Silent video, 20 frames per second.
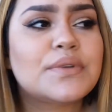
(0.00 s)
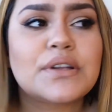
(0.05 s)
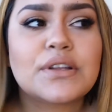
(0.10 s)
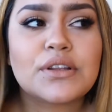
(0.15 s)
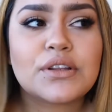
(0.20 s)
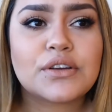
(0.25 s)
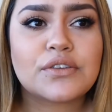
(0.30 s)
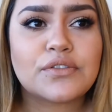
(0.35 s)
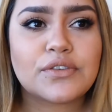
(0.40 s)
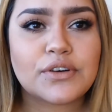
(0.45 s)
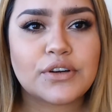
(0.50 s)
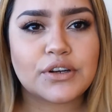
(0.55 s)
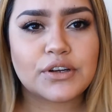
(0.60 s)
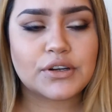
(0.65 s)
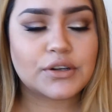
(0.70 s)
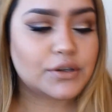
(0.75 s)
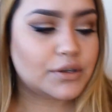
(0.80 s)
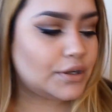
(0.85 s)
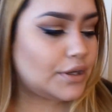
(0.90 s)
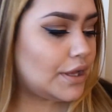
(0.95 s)
want to look
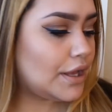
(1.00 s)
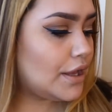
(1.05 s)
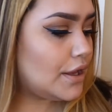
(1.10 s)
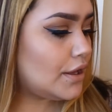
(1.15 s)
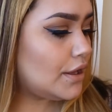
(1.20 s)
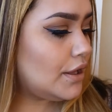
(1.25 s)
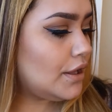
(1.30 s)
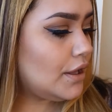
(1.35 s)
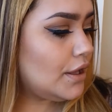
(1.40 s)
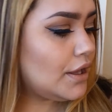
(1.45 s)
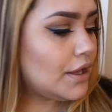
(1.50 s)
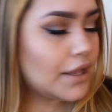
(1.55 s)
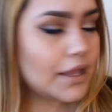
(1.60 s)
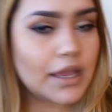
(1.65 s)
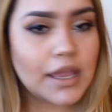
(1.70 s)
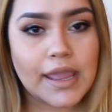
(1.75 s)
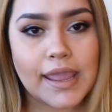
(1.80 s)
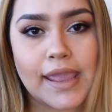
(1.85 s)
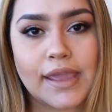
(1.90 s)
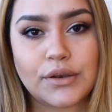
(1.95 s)
for
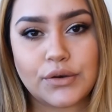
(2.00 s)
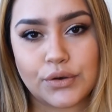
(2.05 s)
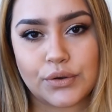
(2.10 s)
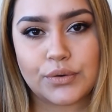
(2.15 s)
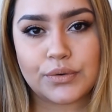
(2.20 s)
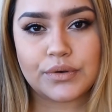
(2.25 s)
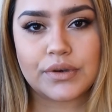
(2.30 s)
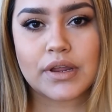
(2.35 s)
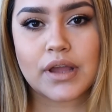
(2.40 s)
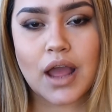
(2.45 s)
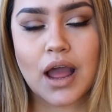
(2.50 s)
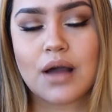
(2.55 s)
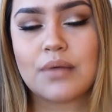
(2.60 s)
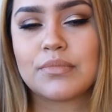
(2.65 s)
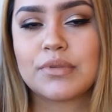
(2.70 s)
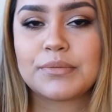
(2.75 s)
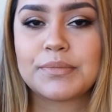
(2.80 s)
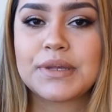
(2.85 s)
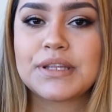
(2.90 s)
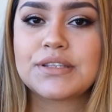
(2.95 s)
a nude to
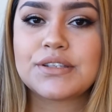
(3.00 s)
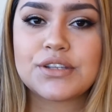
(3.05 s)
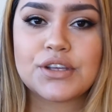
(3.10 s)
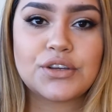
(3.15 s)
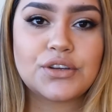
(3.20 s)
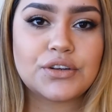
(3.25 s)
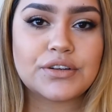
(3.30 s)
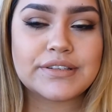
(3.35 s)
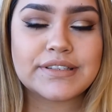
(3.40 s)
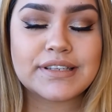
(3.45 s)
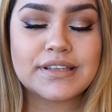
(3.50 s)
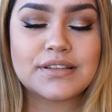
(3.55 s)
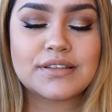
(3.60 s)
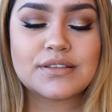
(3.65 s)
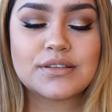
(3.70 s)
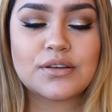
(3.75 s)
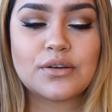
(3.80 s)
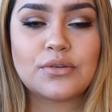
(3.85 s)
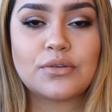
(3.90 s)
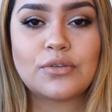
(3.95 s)
complement your skin
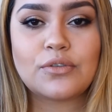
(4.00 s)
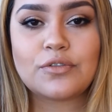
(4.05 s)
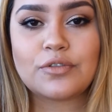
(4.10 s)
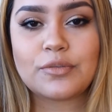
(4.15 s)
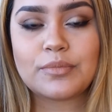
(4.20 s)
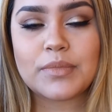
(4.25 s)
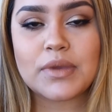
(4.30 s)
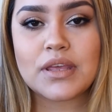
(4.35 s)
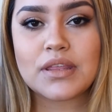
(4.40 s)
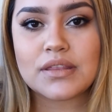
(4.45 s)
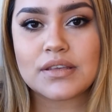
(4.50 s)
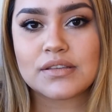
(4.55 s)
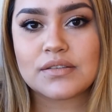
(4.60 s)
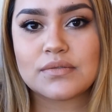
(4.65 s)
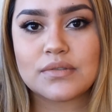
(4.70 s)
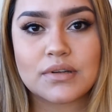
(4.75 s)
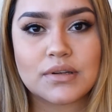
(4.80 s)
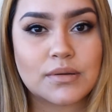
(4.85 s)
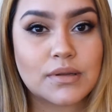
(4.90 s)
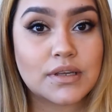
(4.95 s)
tone. For me, this
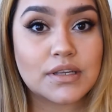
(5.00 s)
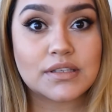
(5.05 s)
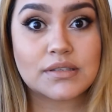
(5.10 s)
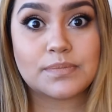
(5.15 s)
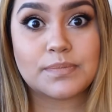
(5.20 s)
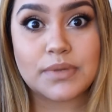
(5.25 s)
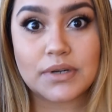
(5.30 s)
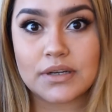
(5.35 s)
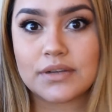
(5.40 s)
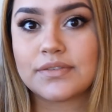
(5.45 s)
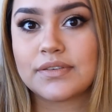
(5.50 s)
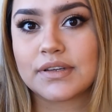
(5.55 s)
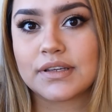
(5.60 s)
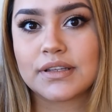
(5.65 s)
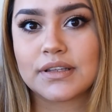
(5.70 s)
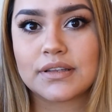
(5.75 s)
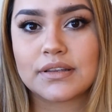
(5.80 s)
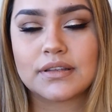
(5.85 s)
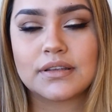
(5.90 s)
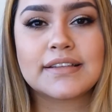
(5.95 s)
one is
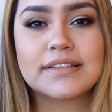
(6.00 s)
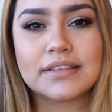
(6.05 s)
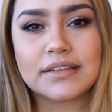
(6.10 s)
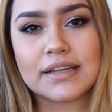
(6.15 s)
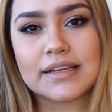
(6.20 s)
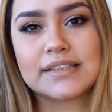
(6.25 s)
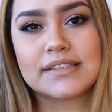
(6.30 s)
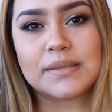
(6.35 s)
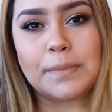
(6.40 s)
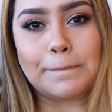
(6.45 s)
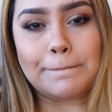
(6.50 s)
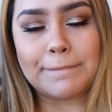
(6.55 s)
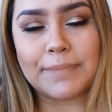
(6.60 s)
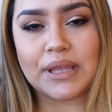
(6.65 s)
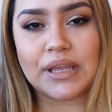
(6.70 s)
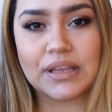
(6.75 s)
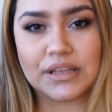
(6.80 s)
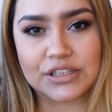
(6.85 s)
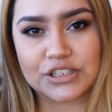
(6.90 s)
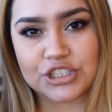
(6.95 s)
perfect. It's a nice
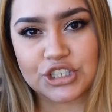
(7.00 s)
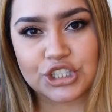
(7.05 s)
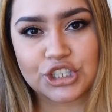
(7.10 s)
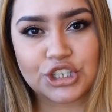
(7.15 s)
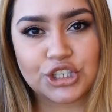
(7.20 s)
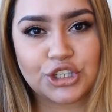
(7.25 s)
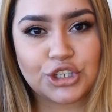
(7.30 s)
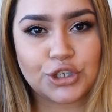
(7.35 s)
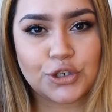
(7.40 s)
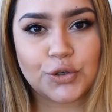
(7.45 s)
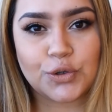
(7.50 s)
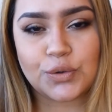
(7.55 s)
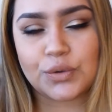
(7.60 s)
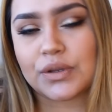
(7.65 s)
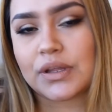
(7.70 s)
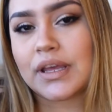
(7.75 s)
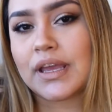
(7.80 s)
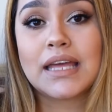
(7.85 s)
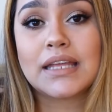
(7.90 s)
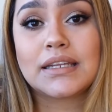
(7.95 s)
peachy
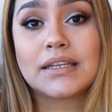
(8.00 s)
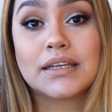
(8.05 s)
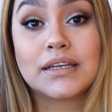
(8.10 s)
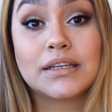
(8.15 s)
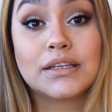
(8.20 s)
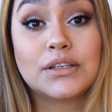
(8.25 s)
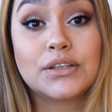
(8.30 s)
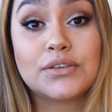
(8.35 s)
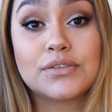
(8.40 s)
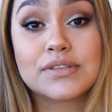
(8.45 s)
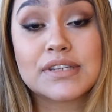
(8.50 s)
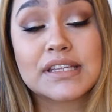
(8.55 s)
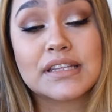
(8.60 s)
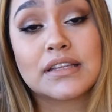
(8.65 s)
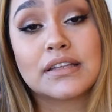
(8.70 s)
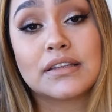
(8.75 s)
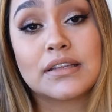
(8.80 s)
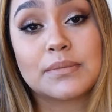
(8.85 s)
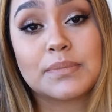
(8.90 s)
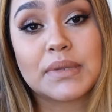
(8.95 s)
nude, and using
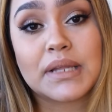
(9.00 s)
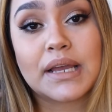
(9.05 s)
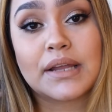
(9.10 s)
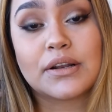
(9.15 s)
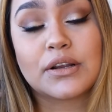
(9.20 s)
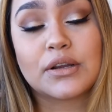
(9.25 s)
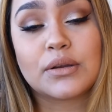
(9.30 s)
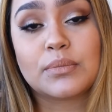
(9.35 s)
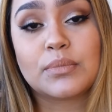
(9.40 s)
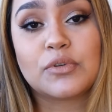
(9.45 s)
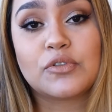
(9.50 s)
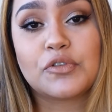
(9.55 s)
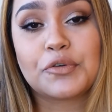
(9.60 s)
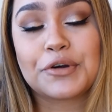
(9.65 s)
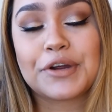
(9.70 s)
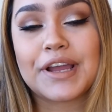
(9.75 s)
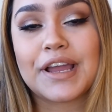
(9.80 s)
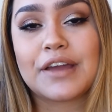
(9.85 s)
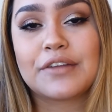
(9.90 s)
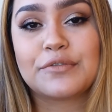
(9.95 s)
the lip liner
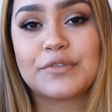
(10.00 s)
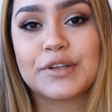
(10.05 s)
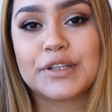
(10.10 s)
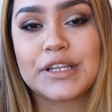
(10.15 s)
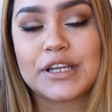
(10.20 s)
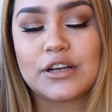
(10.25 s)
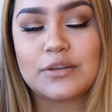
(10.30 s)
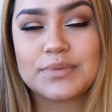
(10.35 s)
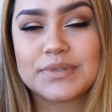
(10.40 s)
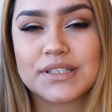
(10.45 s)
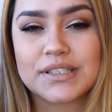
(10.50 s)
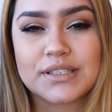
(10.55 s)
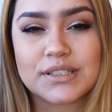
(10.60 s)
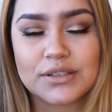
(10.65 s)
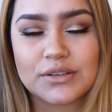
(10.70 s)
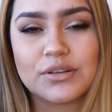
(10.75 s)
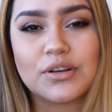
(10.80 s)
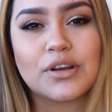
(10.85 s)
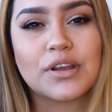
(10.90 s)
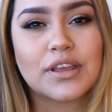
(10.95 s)
beforehand really helps to
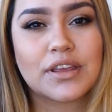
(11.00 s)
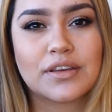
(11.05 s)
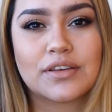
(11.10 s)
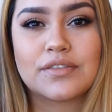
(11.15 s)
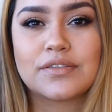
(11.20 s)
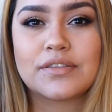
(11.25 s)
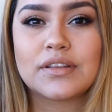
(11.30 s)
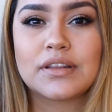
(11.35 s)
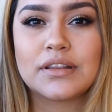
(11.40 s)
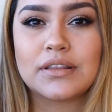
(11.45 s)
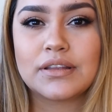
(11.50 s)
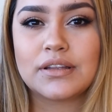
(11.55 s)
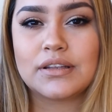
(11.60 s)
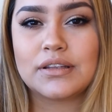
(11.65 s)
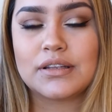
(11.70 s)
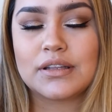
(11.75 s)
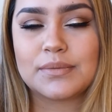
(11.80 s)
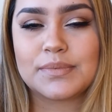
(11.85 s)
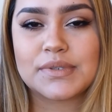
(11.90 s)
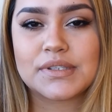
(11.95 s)
still give the
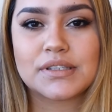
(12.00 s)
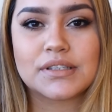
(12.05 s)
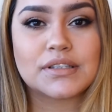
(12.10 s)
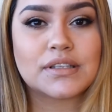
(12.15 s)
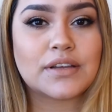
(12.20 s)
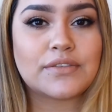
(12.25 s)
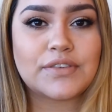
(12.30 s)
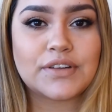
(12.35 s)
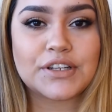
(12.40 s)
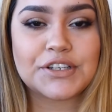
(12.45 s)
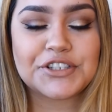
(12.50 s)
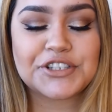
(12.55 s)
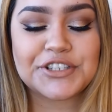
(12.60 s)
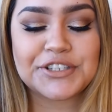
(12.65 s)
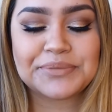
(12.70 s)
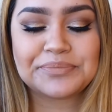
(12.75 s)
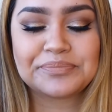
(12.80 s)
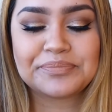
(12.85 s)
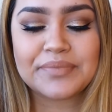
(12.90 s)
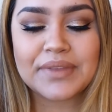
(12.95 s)
lips
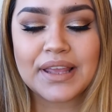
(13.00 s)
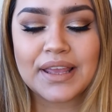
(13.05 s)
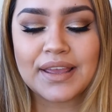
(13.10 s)
definition.